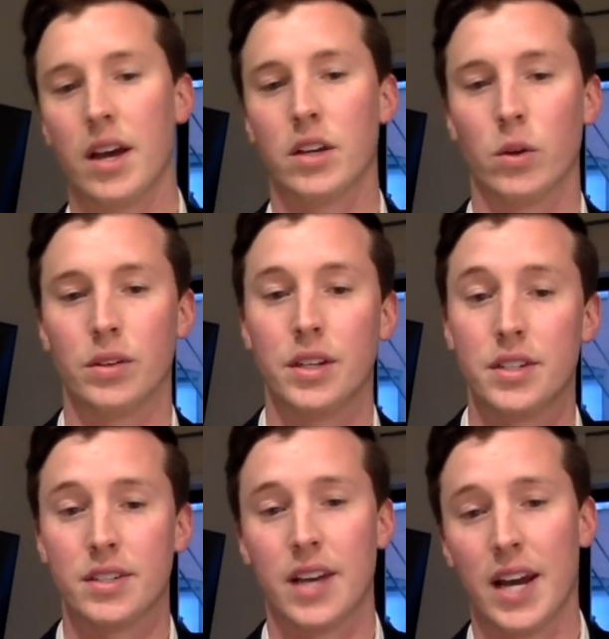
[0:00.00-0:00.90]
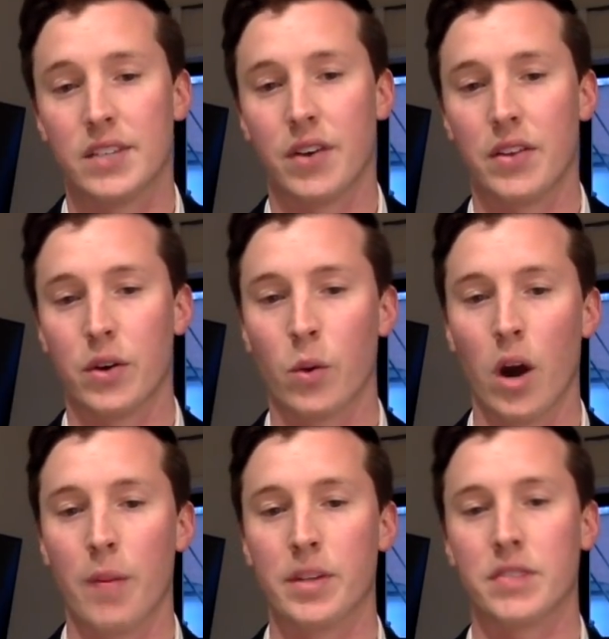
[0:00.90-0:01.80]
You'll need to satisfy the
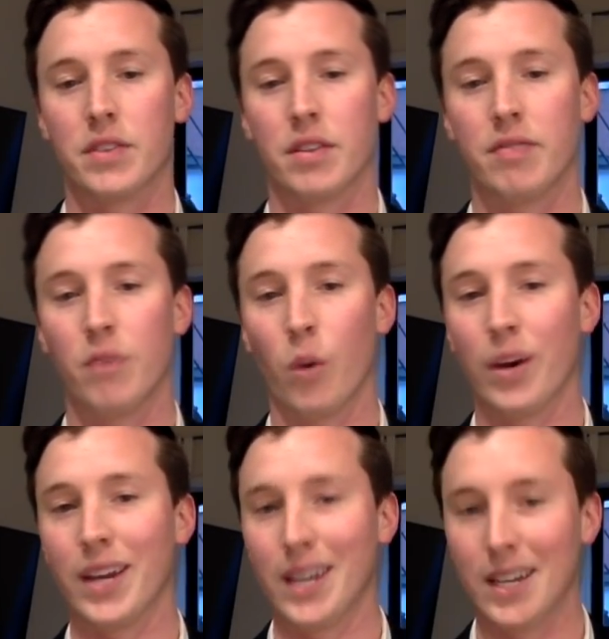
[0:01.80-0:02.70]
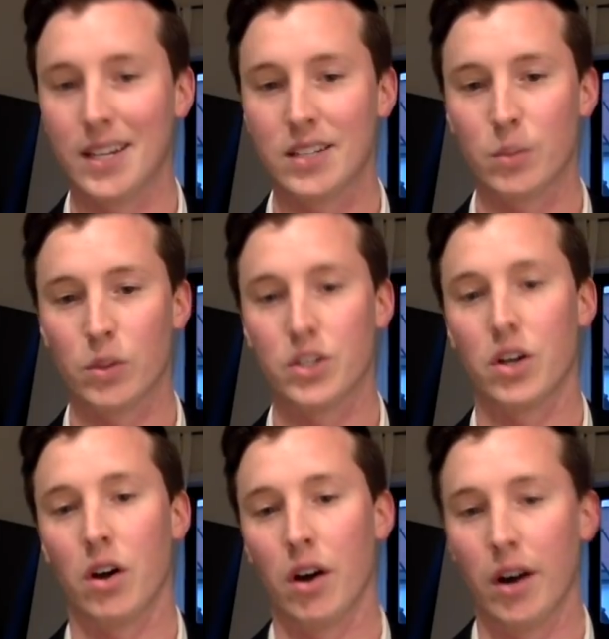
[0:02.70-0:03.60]
requirements for the 4 E's, which
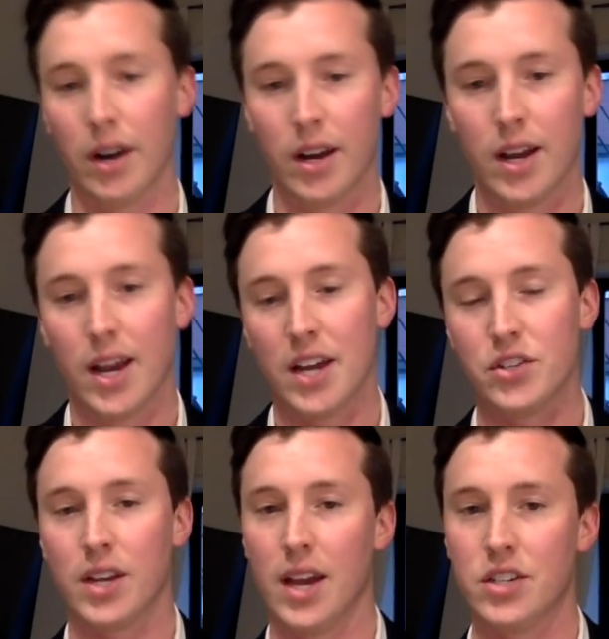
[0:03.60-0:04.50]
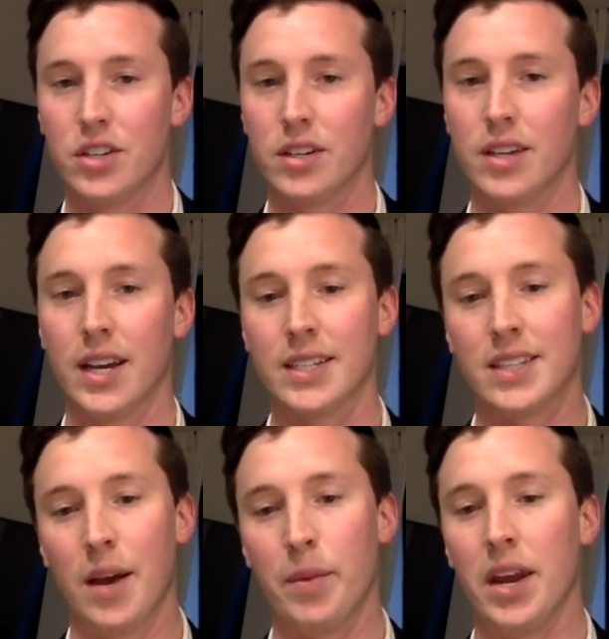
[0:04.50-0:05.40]
are education,
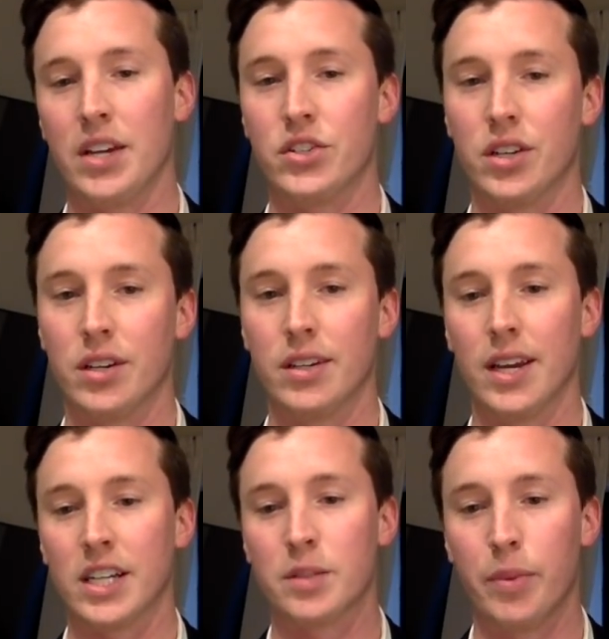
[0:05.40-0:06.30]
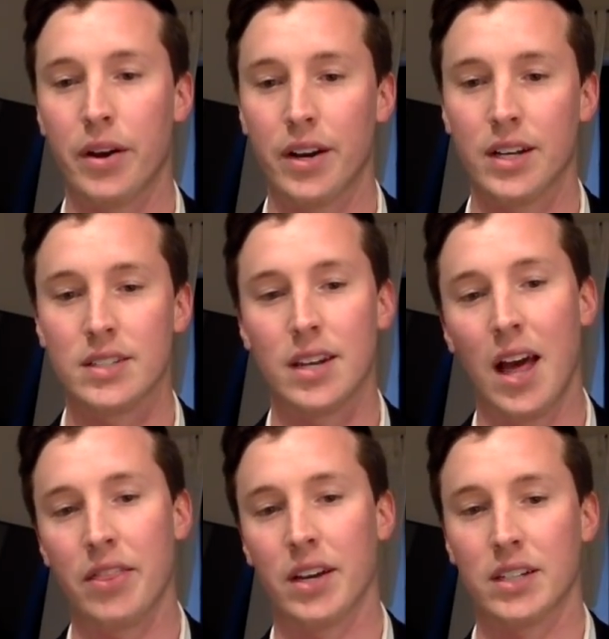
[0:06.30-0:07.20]
examination, experience, and
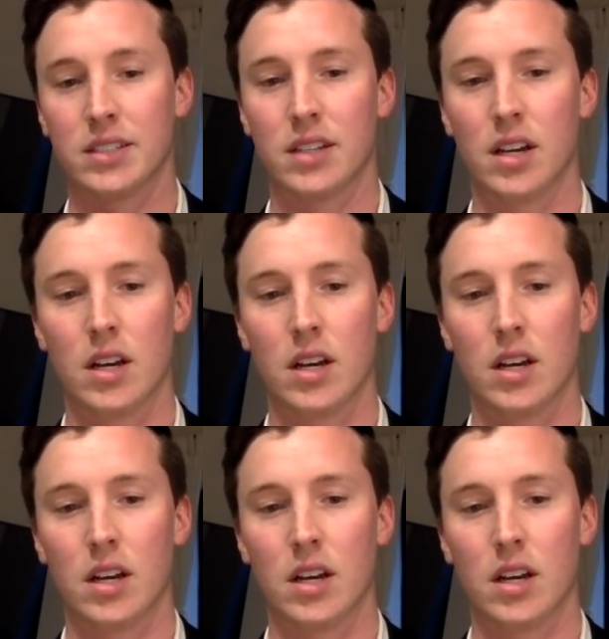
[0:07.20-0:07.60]
ethics.